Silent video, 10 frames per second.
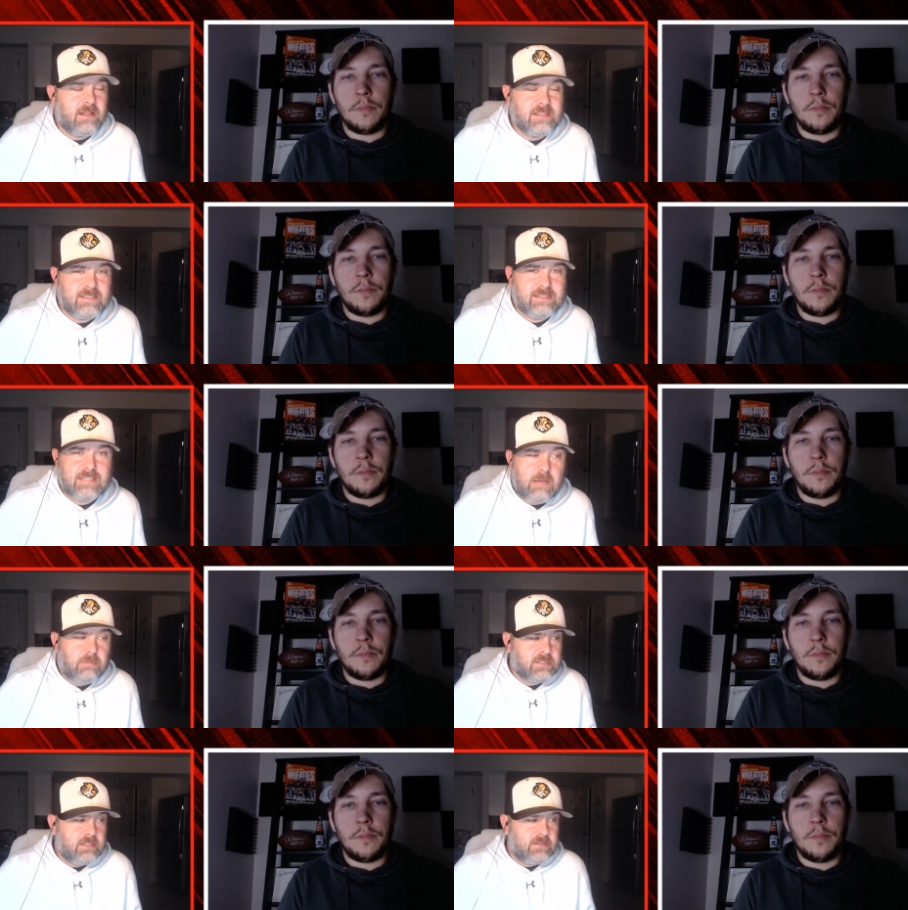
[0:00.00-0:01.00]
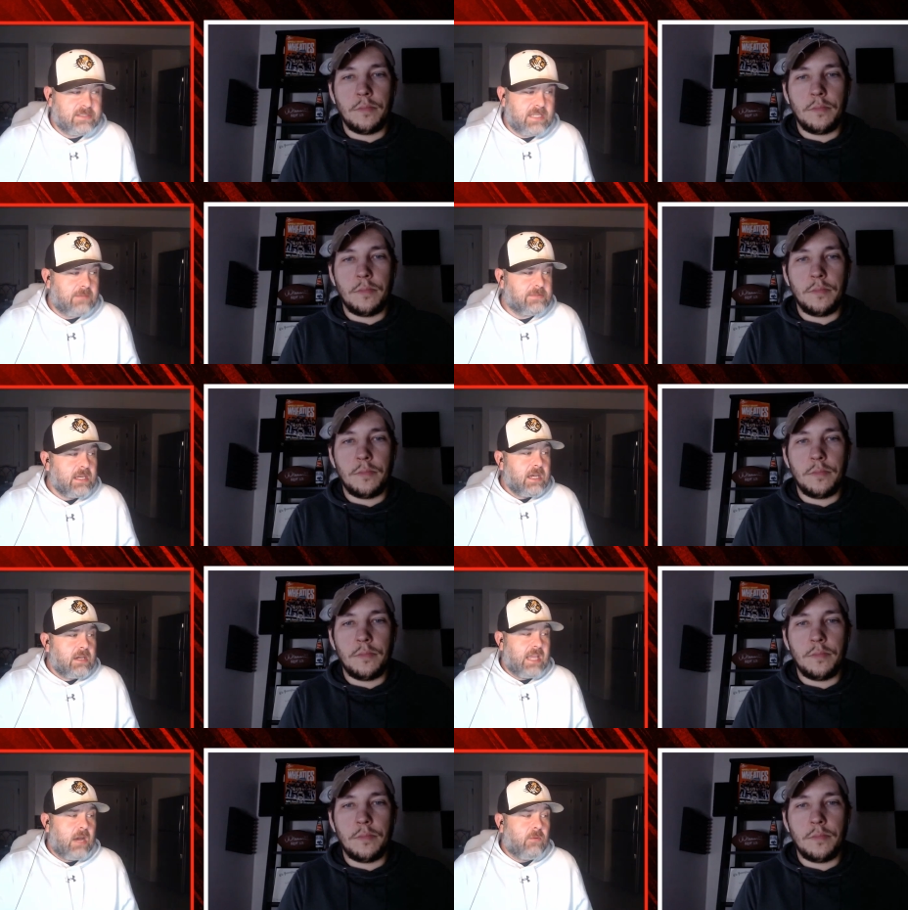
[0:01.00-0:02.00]
Speaker 1: around 68% of the snaps.
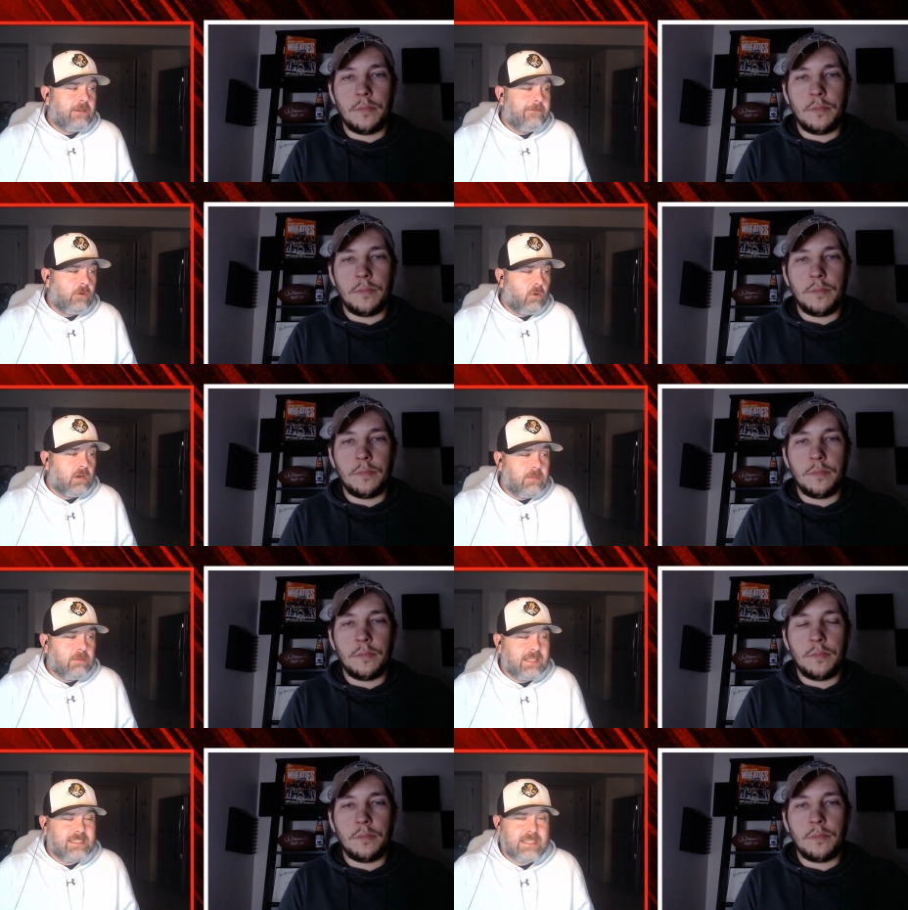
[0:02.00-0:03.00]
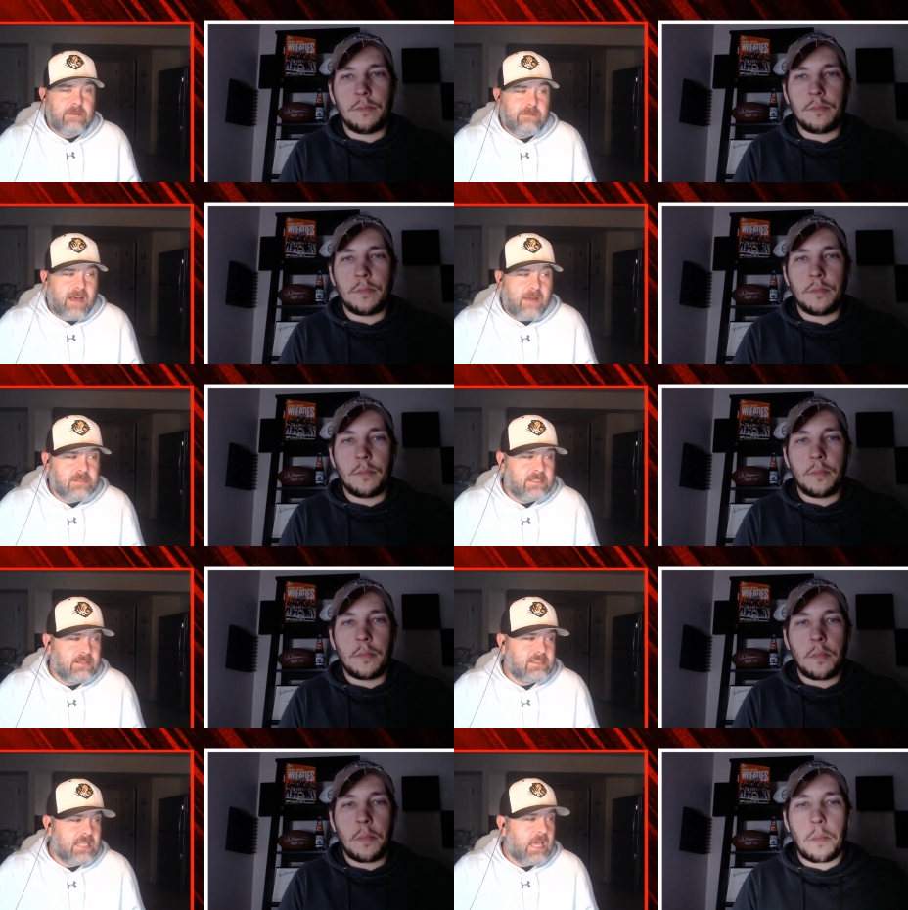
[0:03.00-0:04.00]
Now, week 4, he played 75%
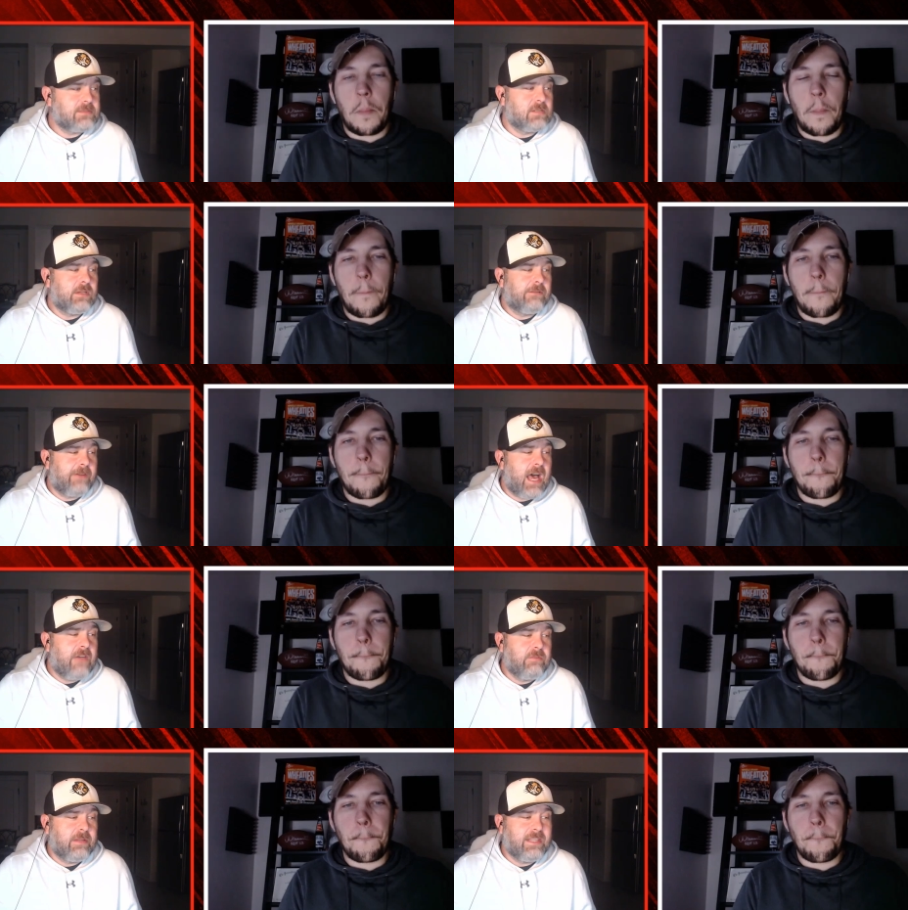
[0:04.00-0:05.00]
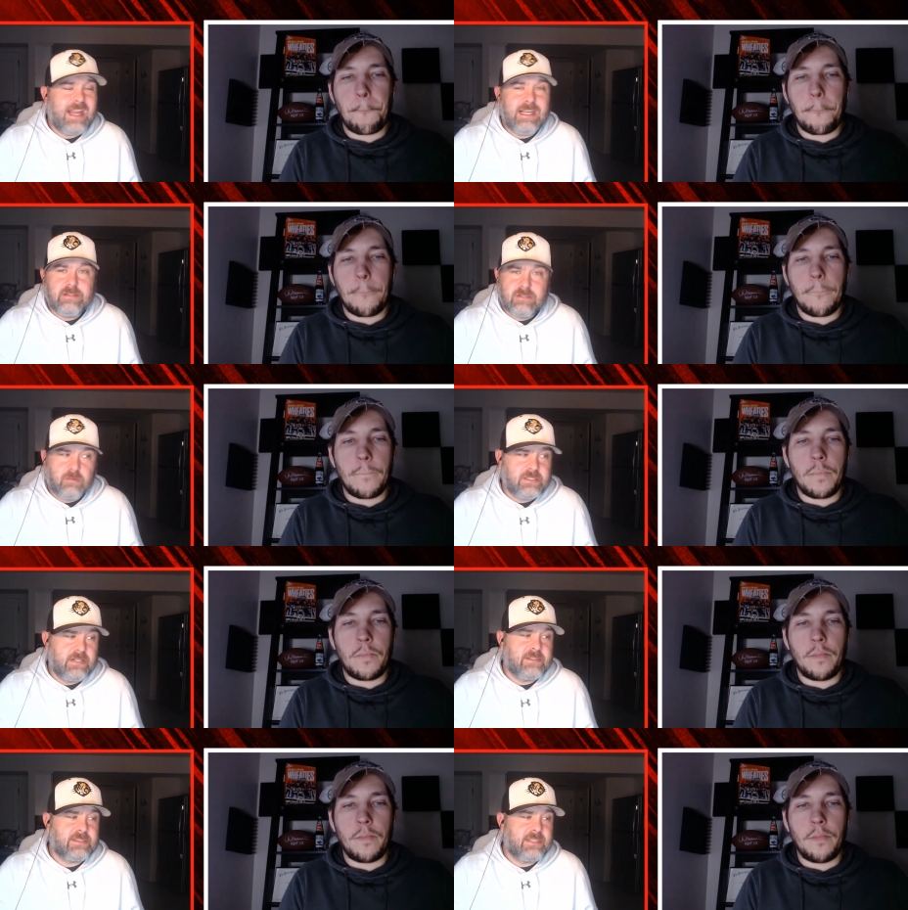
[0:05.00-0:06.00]
of the snaps. And week 5, he played
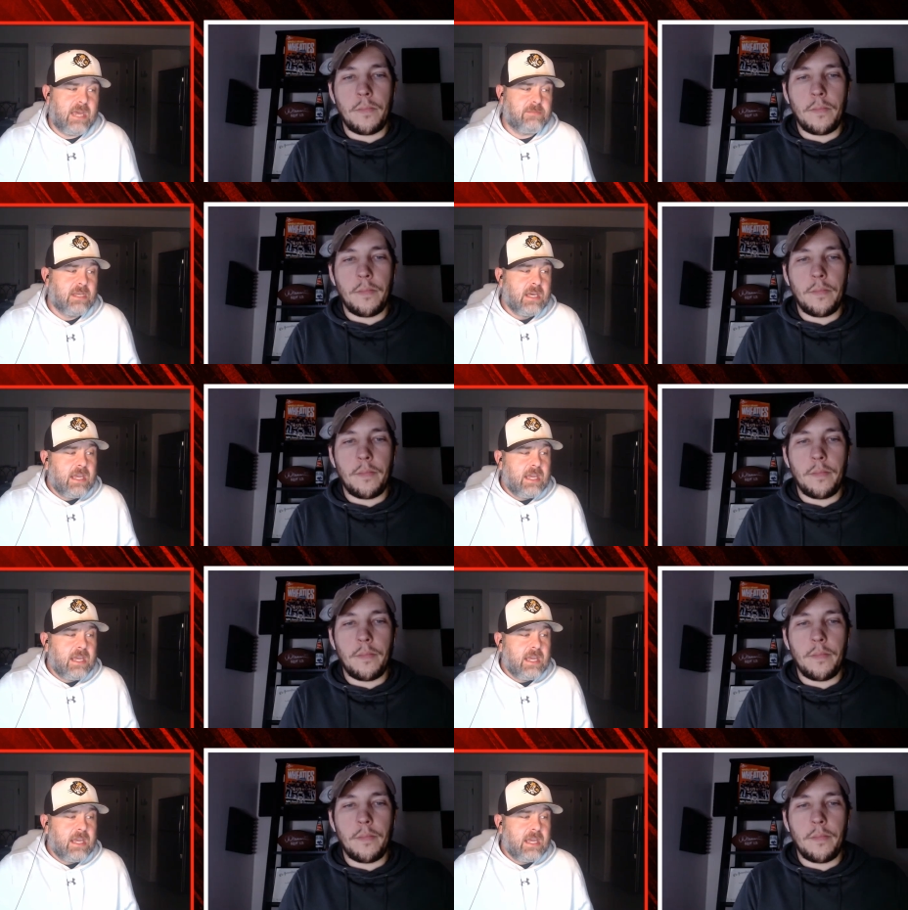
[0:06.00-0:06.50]
82% of the snaps.